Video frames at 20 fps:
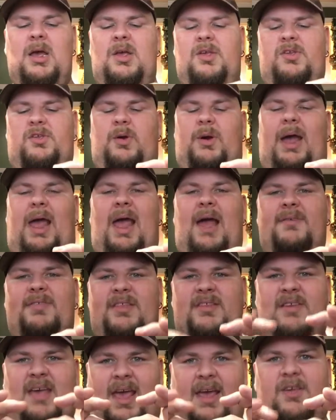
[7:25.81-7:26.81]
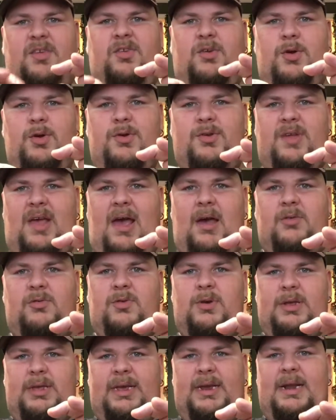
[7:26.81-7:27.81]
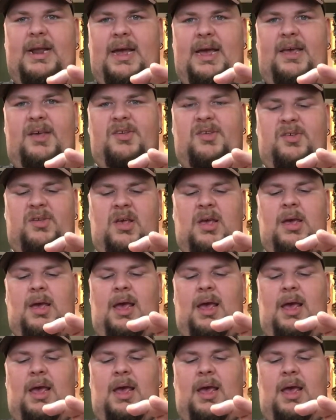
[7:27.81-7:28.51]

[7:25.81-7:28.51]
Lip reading: So I have the tank screwed down really nice,